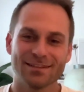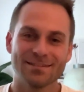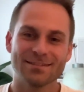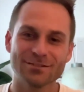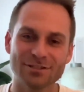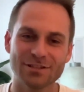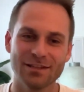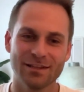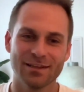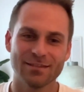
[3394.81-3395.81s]

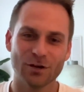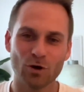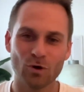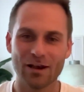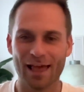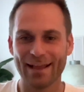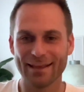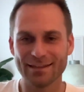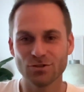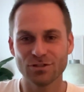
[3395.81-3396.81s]
Seriously, the whole like,
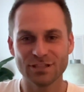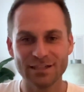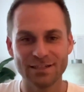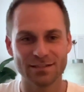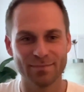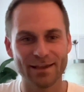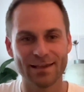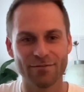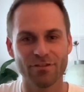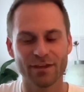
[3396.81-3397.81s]
it's your genes making
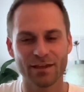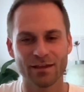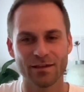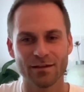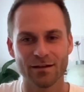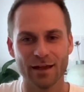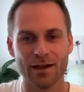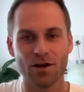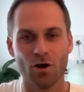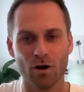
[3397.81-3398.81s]
everything,
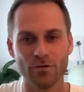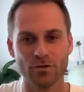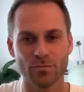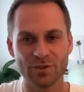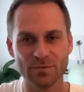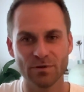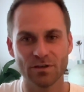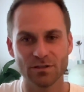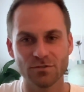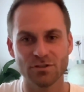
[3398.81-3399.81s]
like, oh, you're obese
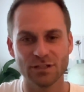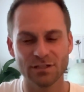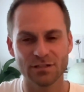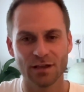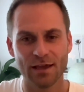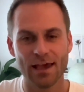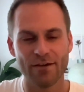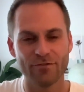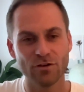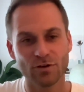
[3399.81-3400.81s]
because of your genes.
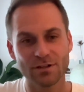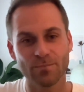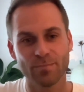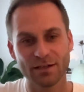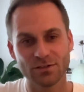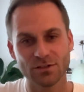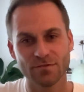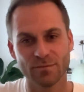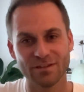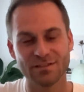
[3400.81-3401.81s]
Have you looked at pictures
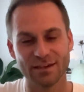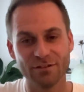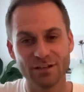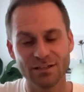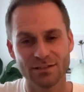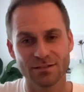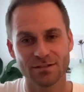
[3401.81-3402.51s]
from the 70s?